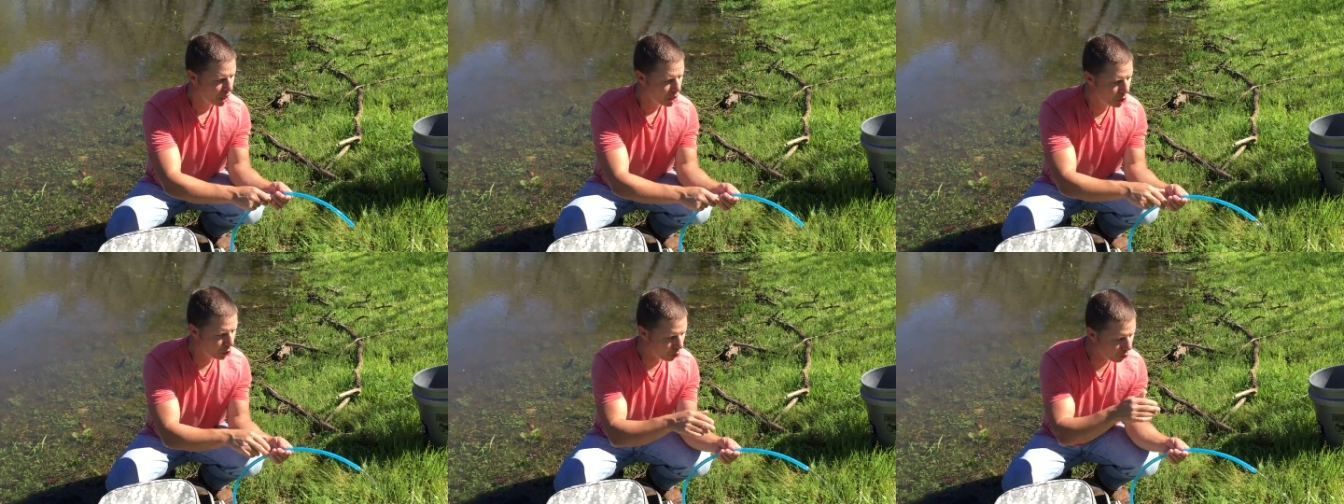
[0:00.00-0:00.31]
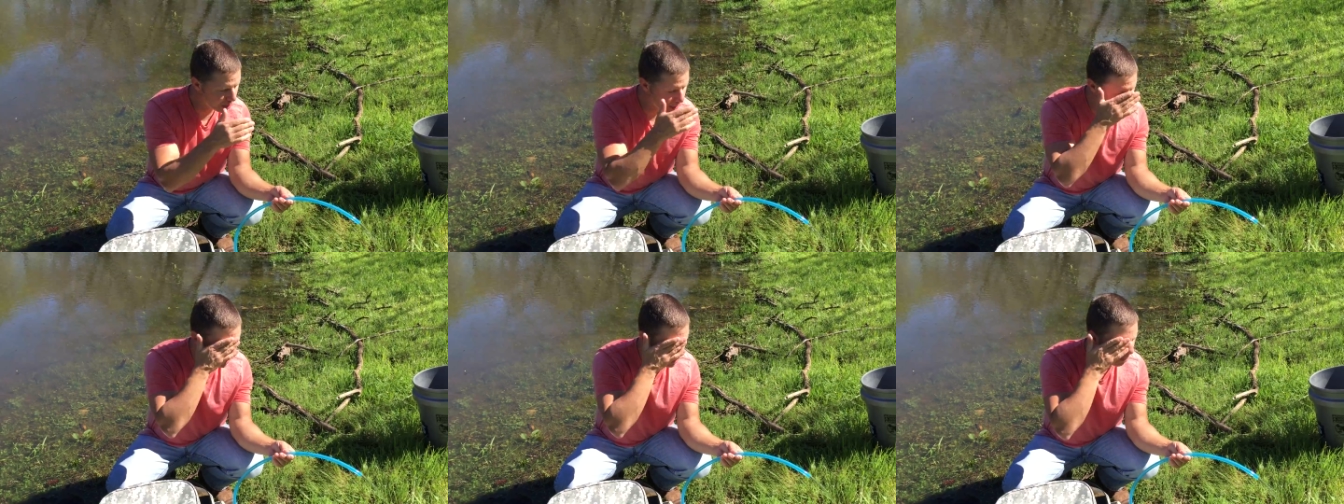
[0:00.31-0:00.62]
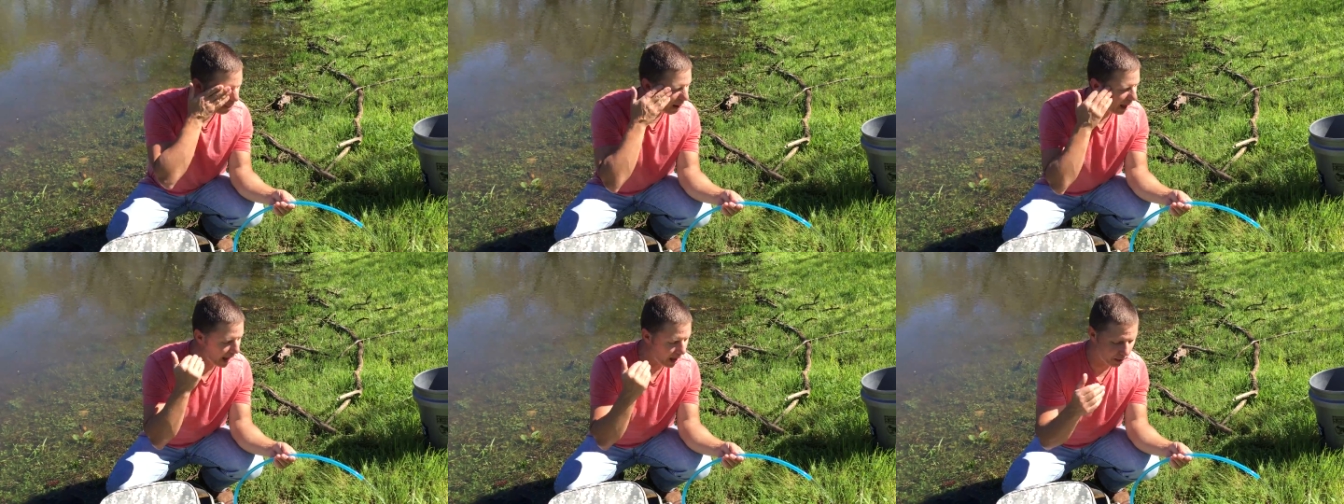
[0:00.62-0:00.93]
You'll get
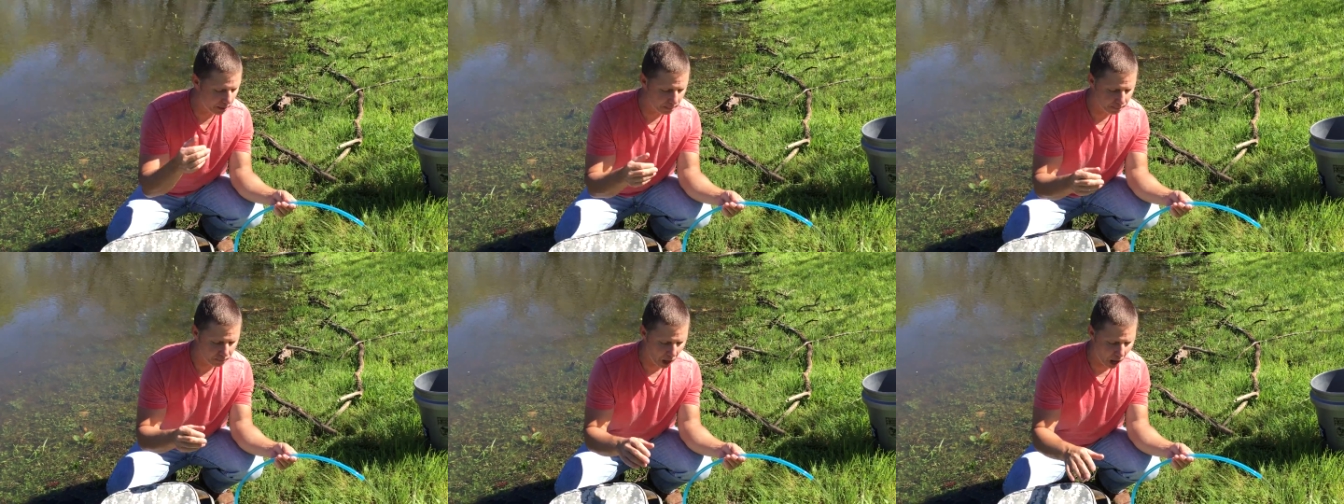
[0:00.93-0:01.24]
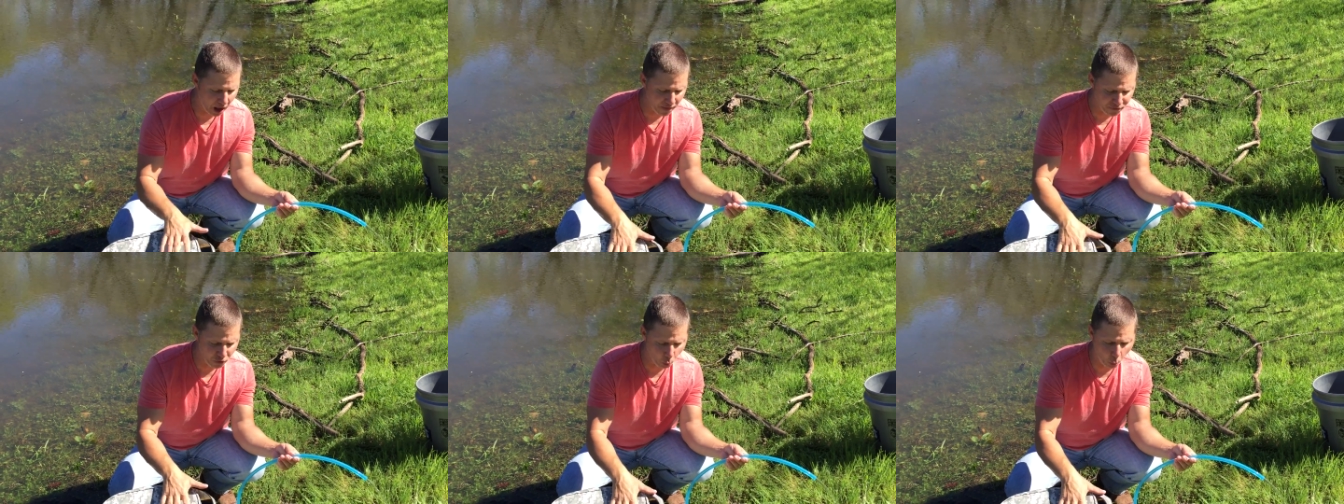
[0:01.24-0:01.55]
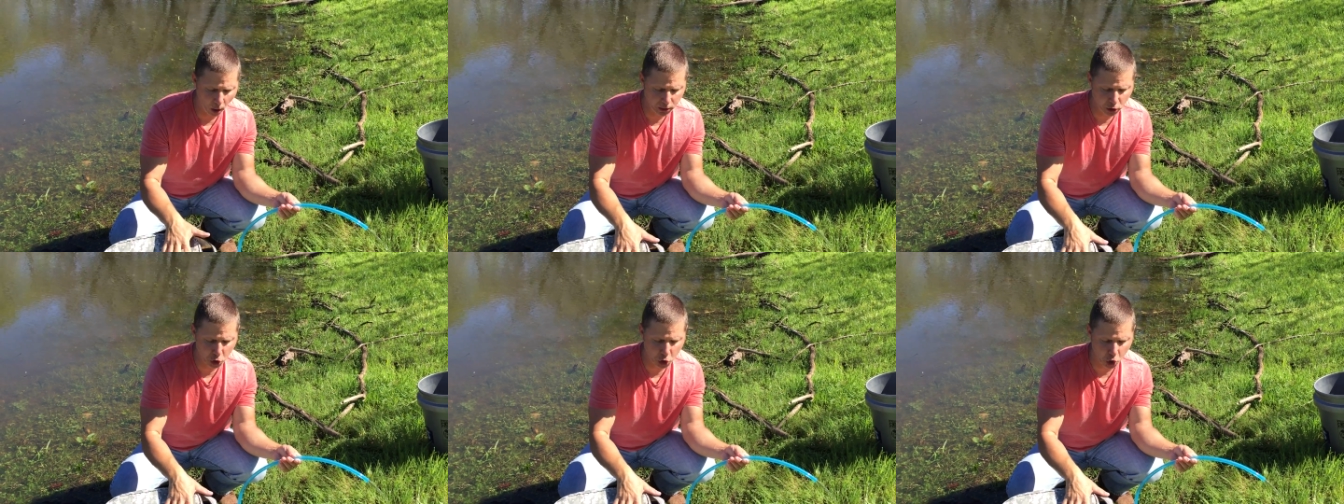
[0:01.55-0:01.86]
about, off of
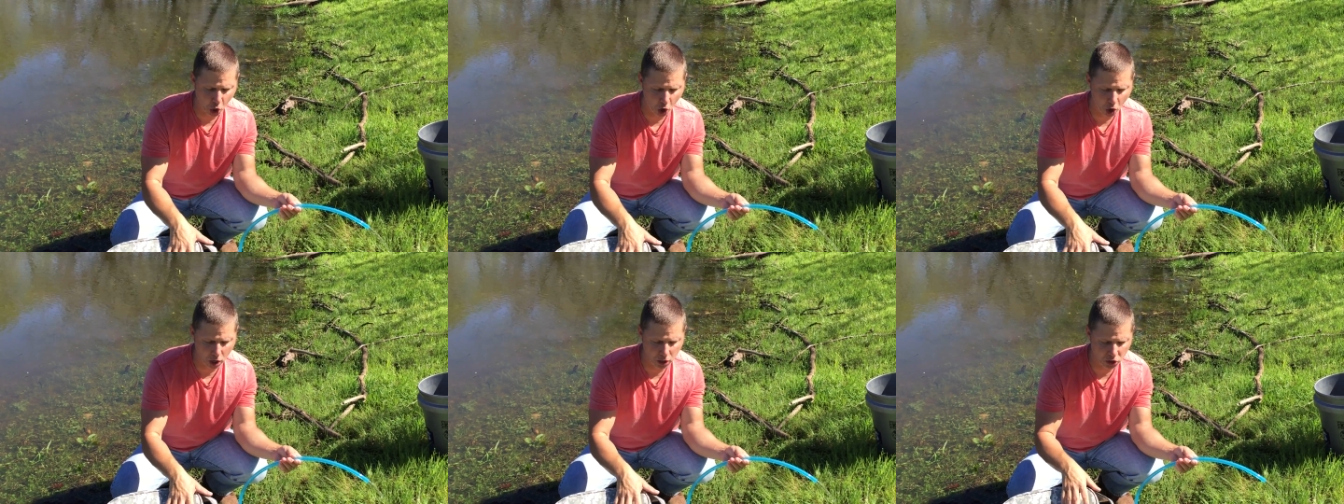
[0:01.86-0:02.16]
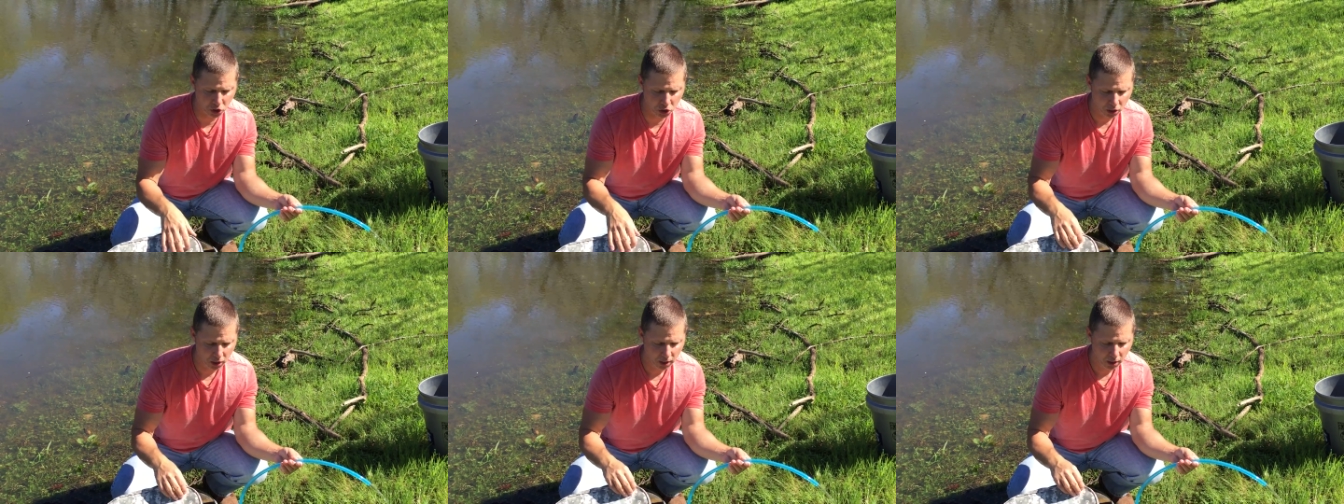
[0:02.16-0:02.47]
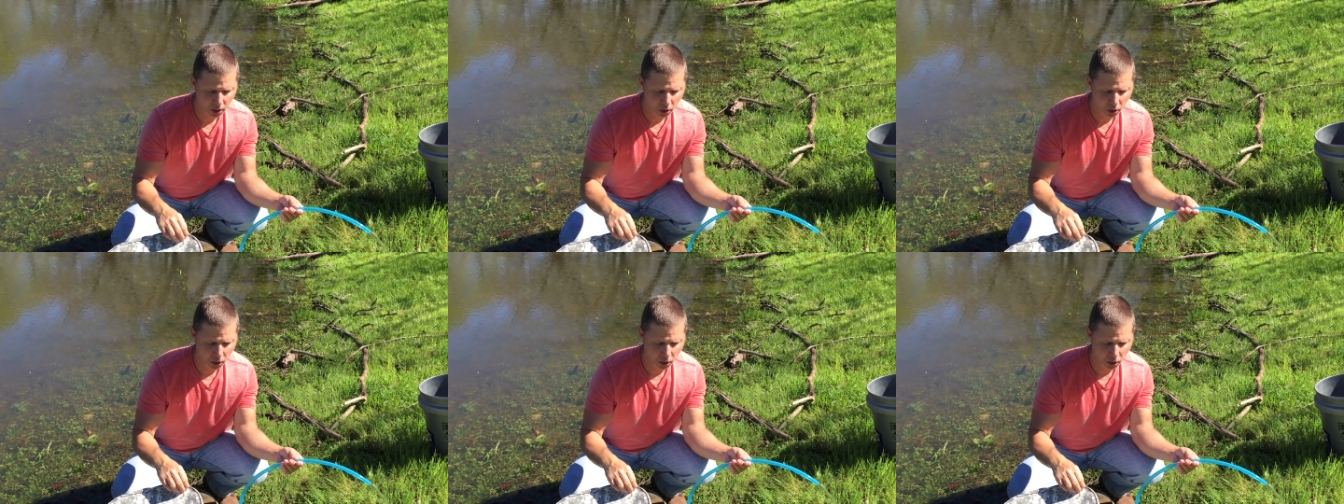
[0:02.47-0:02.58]
one charge